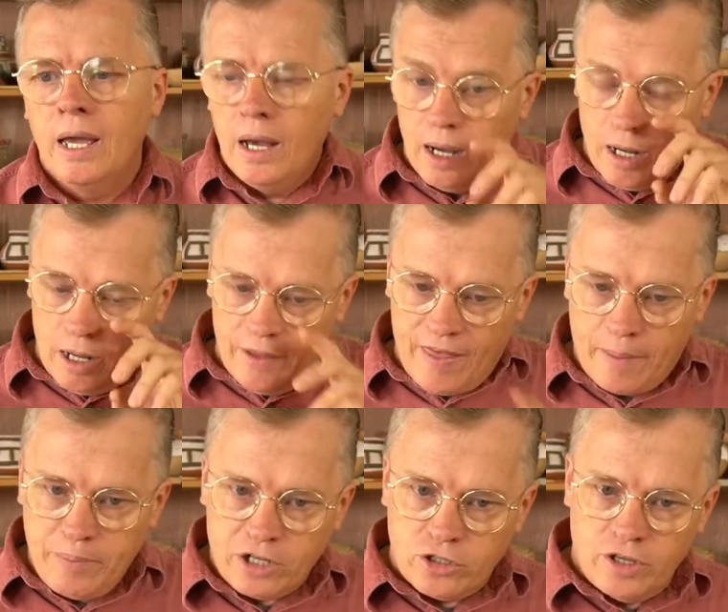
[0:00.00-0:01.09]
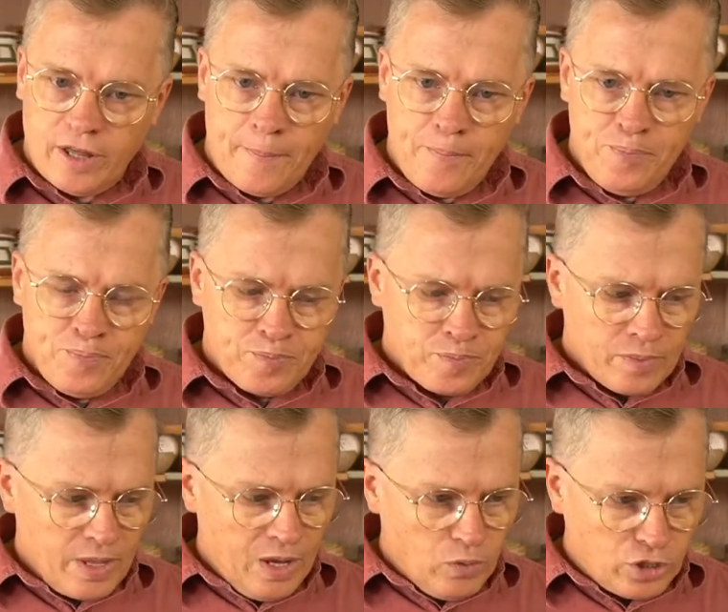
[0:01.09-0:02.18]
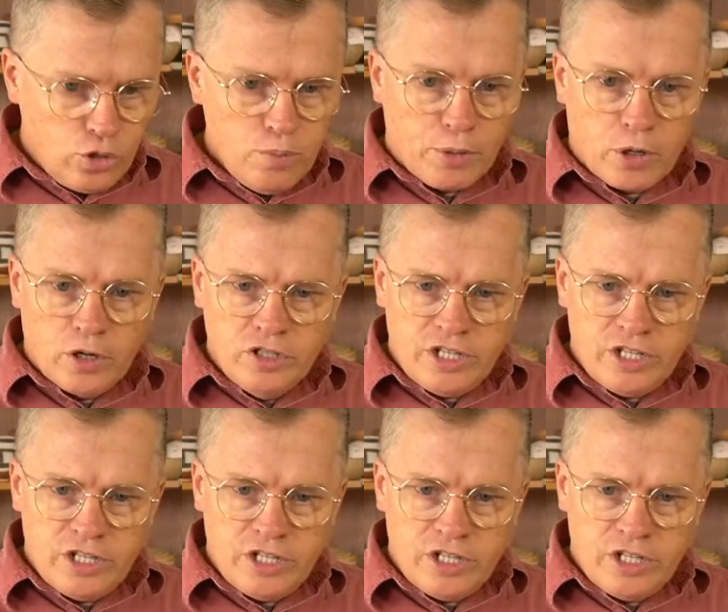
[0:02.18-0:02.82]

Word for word: uh, that picture of the, it was two birds.